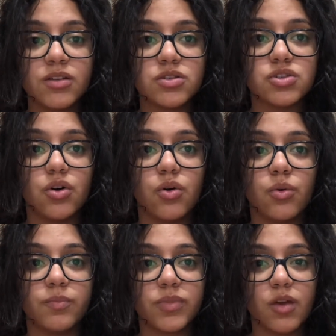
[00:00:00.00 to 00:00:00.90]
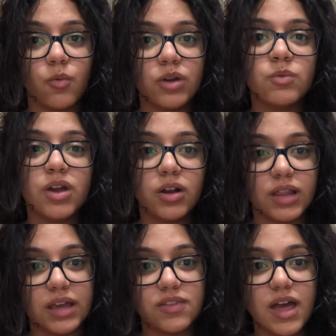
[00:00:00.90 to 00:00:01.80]
So when we are
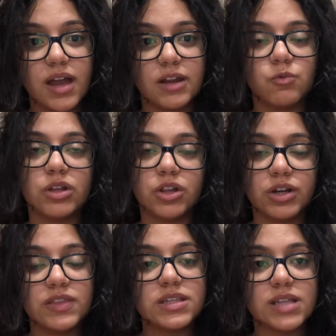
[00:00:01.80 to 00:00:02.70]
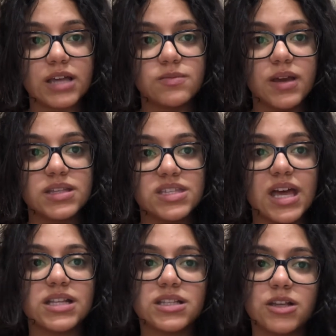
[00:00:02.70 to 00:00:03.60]
like that and we learn these aspects,
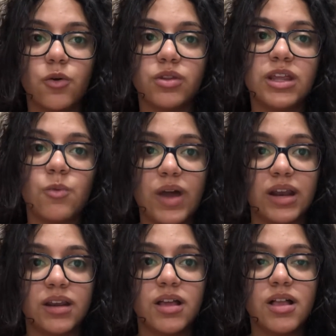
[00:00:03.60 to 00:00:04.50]
that's only when